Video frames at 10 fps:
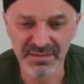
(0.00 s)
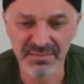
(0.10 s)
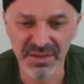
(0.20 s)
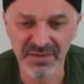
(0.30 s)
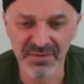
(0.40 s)
The
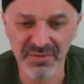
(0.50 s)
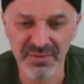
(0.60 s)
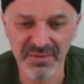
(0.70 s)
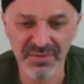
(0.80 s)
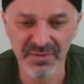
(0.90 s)

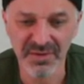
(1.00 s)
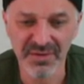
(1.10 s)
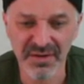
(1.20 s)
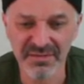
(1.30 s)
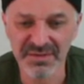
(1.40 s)

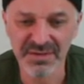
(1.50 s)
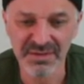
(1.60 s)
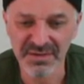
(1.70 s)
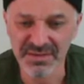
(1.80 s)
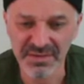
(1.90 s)

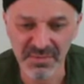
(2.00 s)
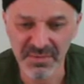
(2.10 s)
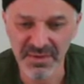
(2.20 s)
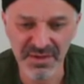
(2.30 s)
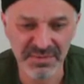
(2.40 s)
coronavirus, as some
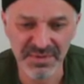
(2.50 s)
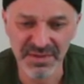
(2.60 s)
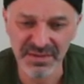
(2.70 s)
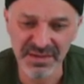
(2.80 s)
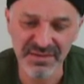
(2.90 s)
Americans prepare to
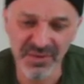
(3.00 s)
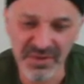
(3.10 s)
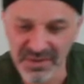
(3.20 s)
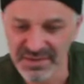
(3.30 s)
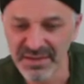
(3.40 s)
leave,
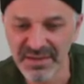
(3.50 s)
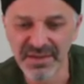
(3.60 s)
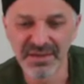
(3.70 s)
workers on